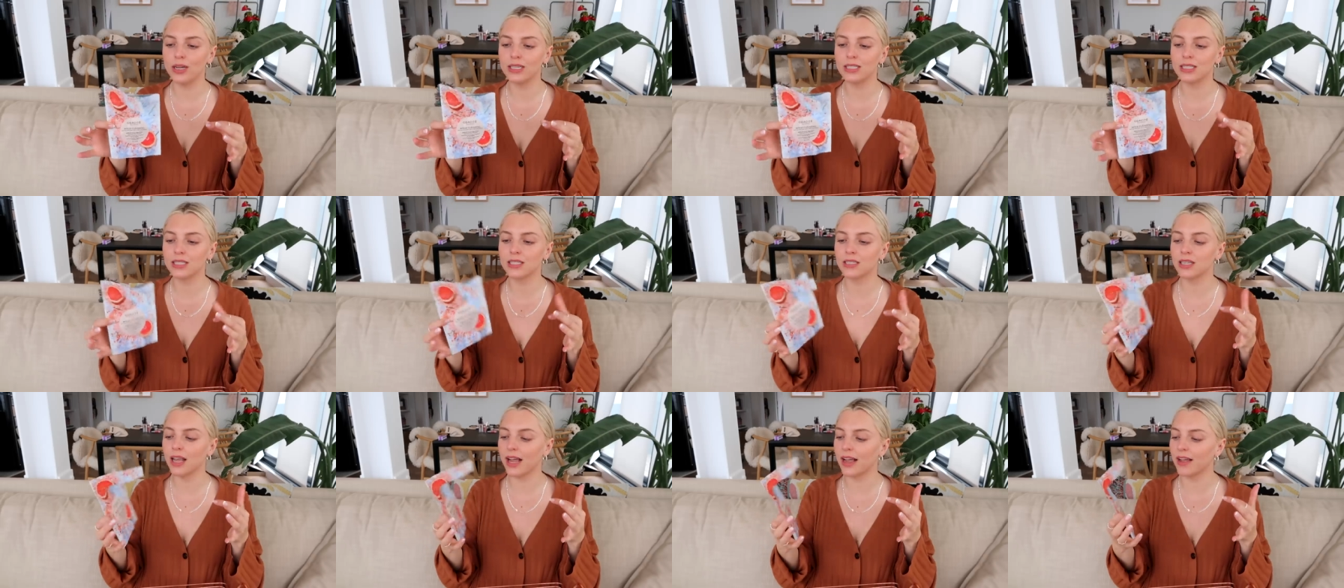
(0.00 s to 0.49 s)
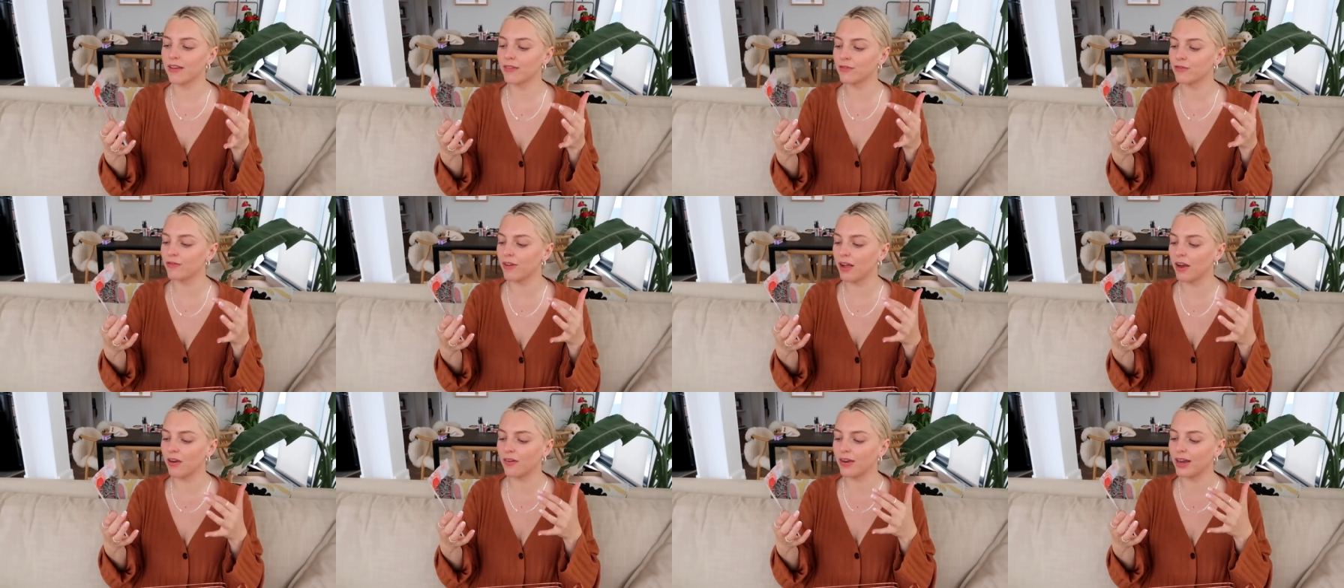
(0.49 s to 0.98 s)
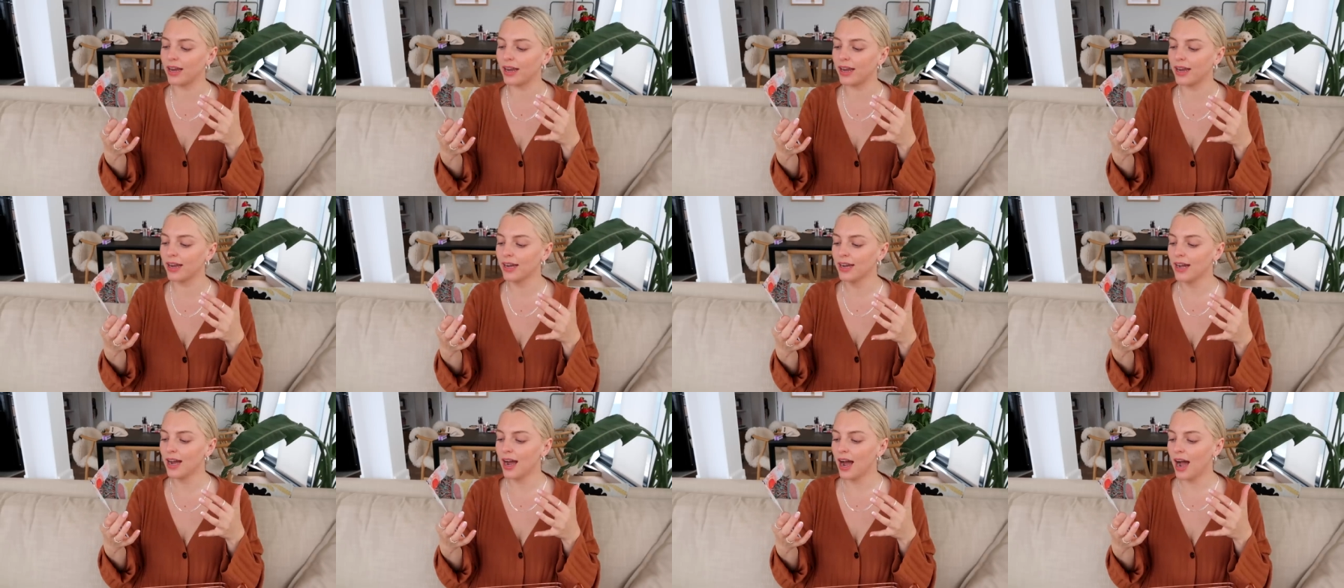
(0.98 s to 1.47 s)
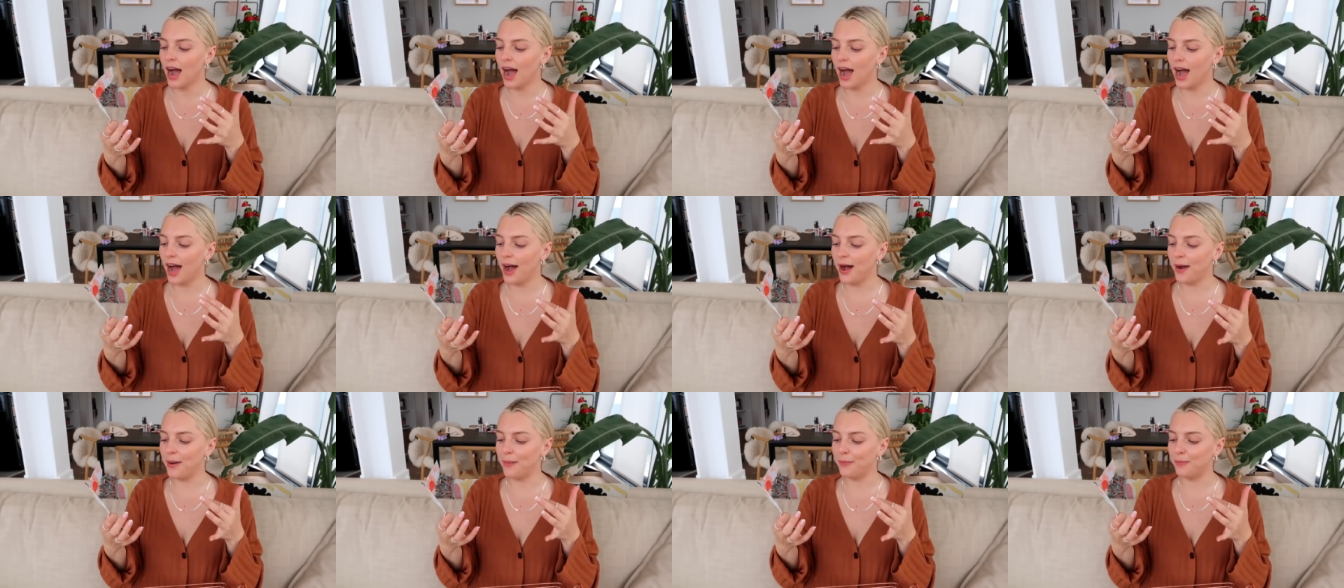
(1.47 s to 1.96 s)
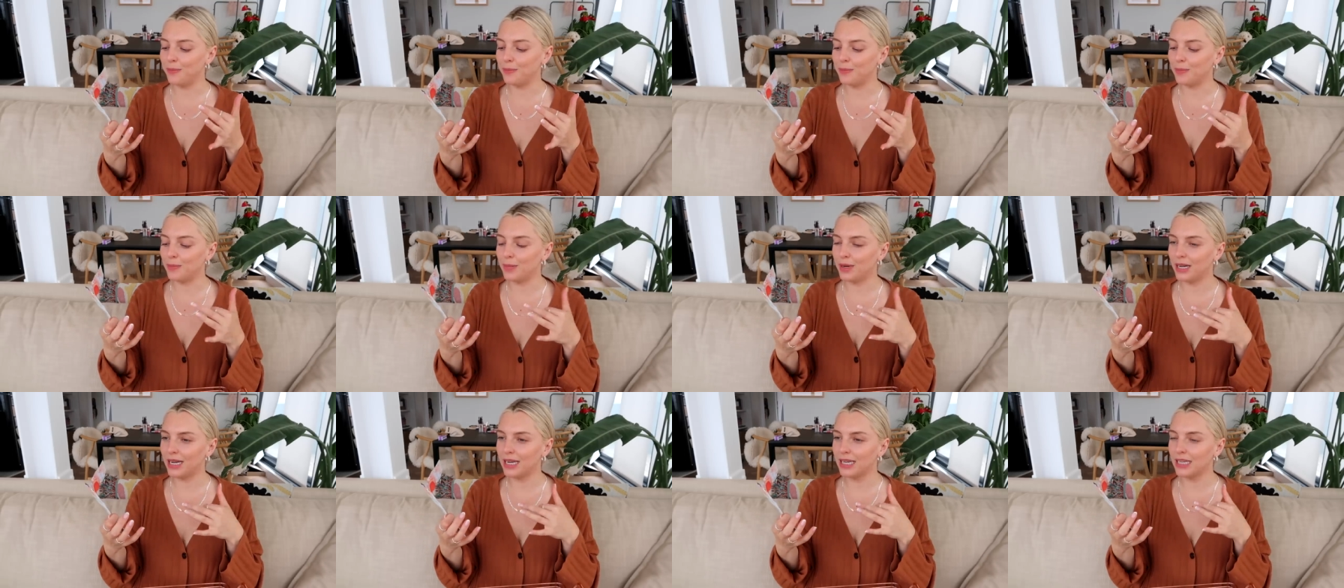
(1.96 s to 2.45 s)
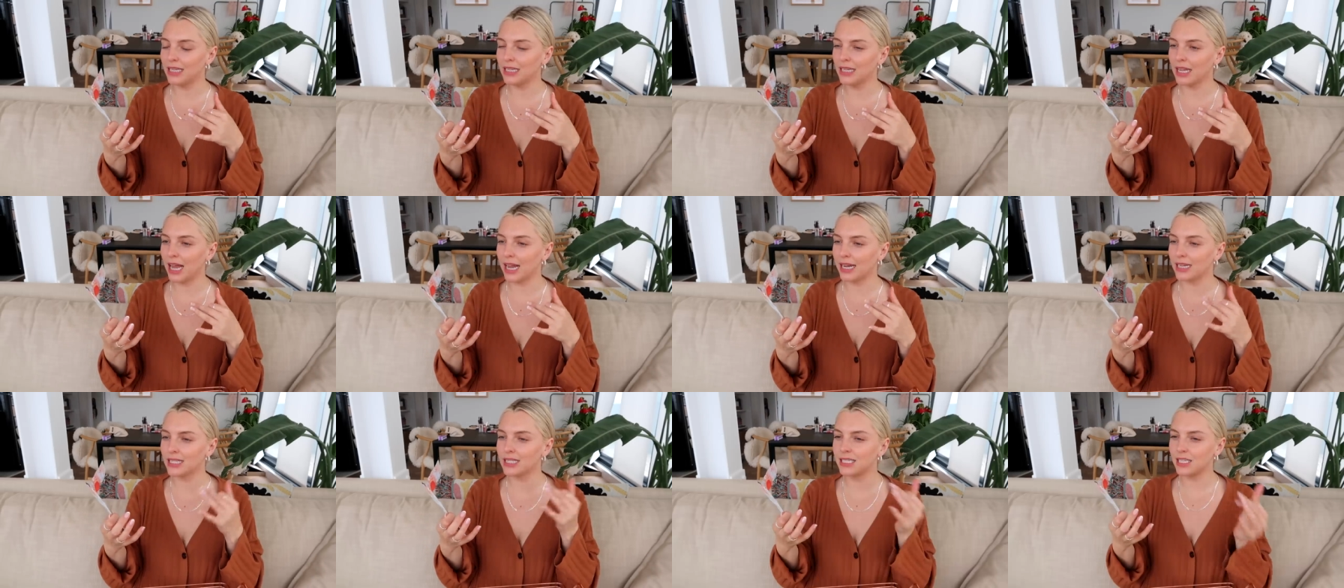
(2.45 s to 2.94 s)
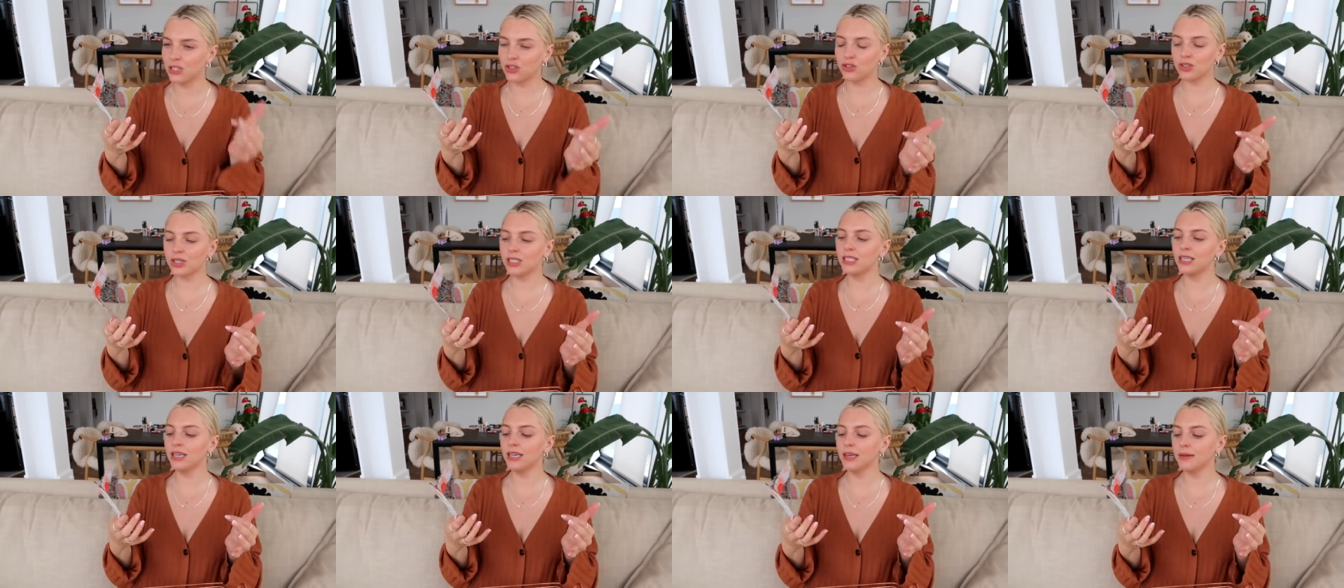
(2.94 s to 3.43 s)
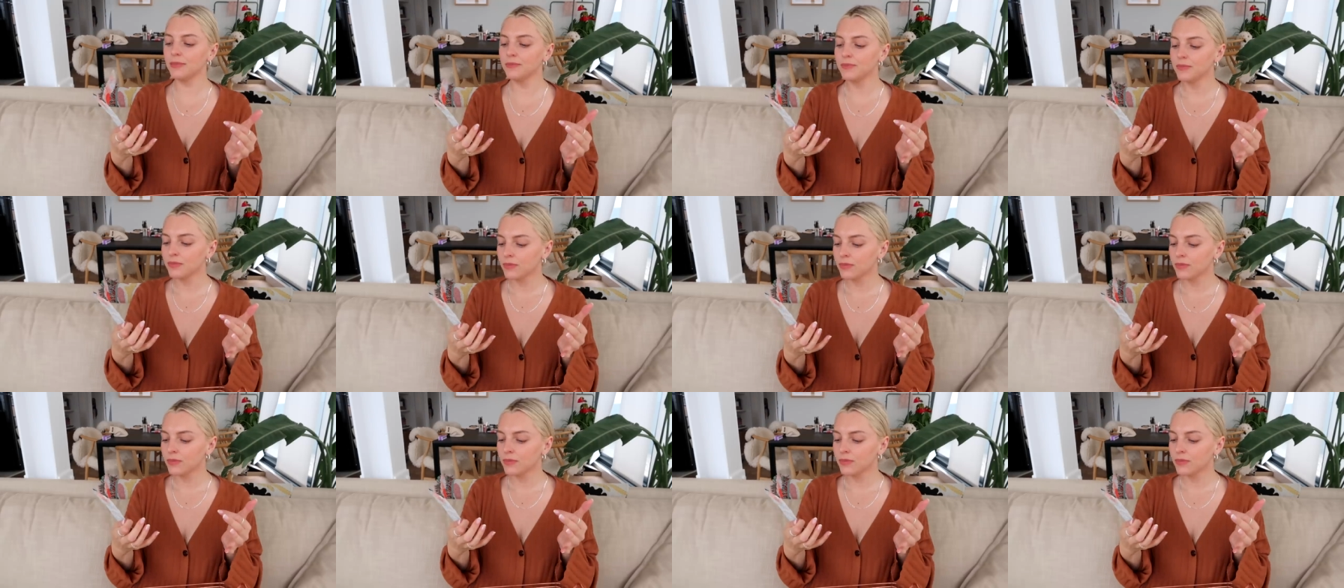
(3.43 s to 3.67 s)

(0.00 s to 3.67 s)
it's like very like citrusy.